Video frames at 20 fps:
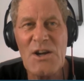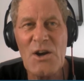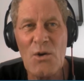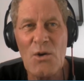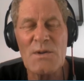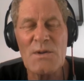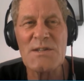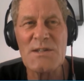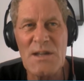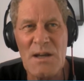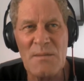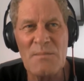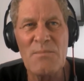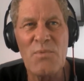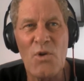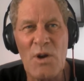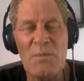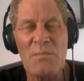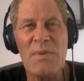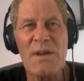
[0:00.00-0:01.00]
go at
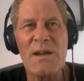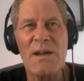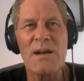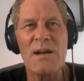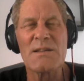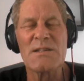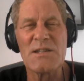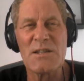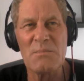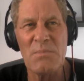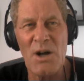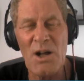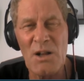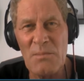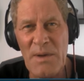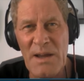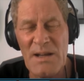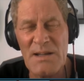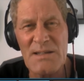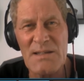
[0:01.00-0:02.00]
some point because the
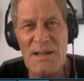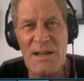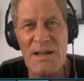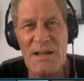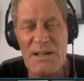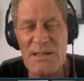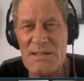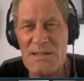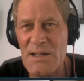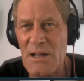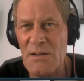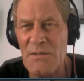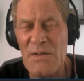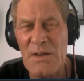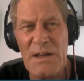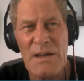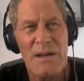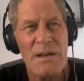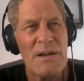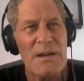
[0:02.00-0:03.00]
Baalbek site itself